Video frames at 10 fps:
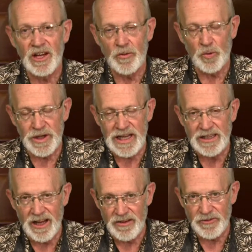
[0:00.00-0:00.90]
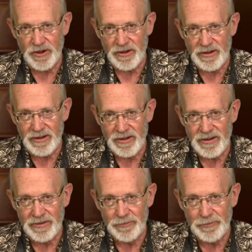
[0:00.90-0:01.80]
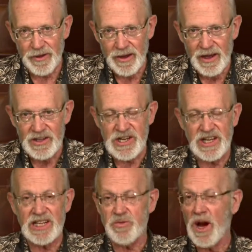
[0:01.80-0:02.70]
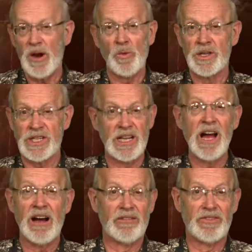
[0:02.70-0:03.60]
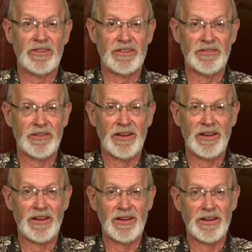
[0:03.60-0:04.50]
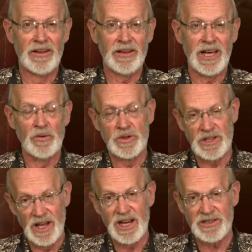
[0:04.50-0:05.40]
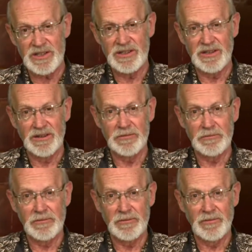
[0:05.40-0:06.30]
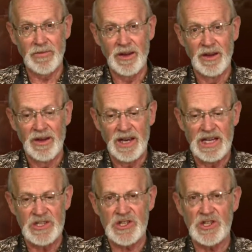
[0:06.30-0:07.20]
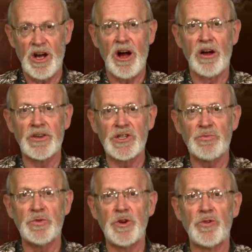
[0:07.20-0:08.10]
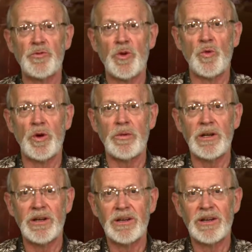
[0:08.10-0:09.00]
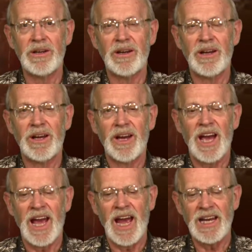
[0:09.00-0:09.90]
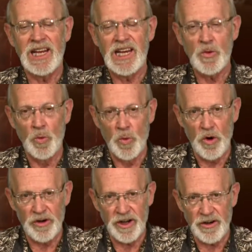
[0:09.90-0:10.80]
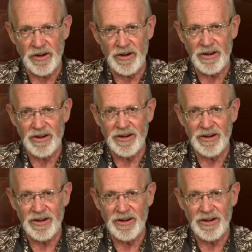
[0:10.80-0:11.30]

when he loved her. See, that's why it wasn't love, it was lust. He saw this beautiful woman and he wanted her.